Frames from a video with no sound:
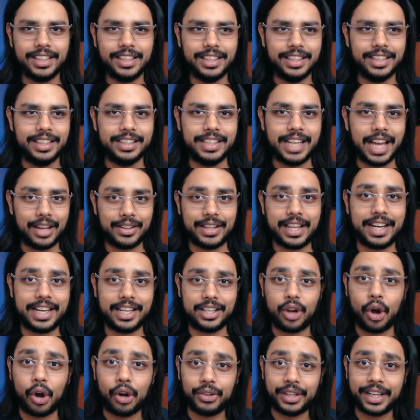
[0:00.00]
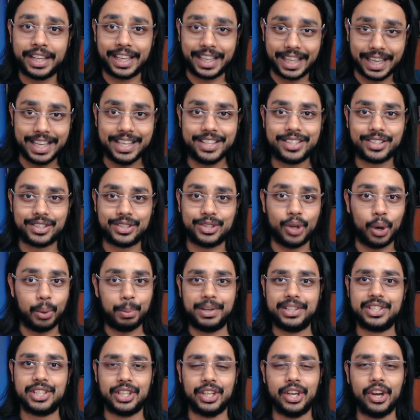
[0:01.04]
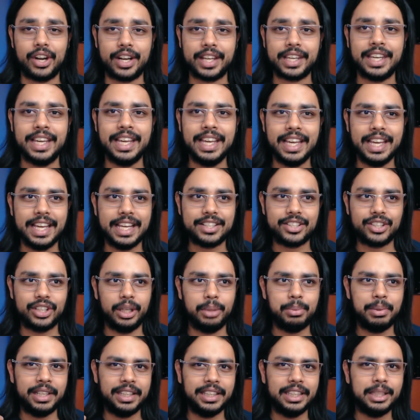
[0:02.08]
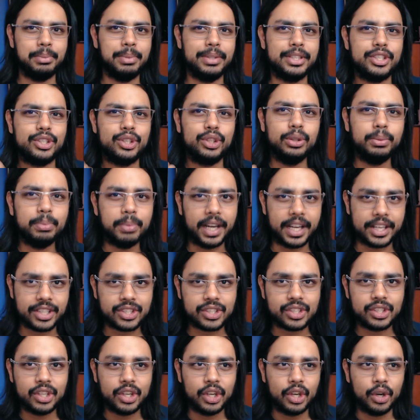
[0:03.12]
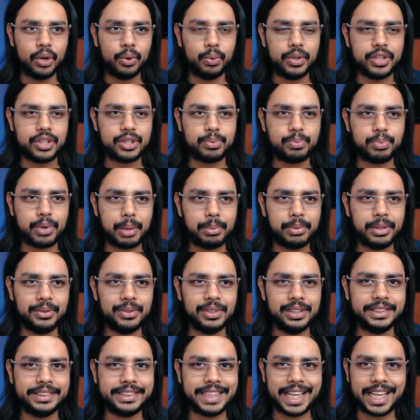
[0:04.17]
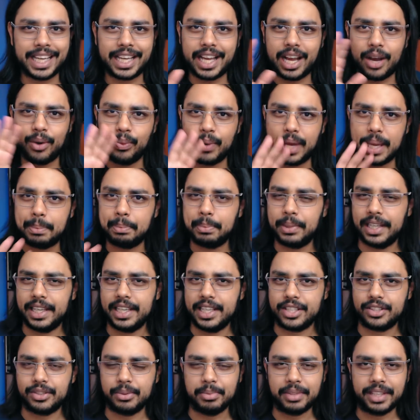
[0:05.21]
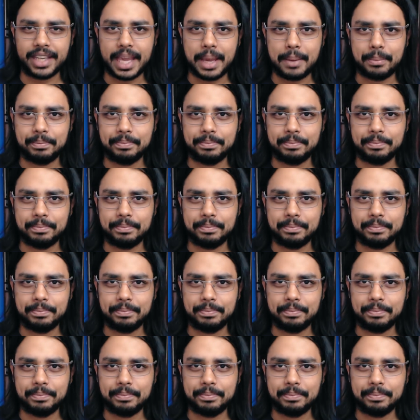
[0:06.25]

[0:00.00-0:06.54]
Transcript: Now that it already is so much chaotic, it's gonna be a little bit too much, which probably will take away players from the game.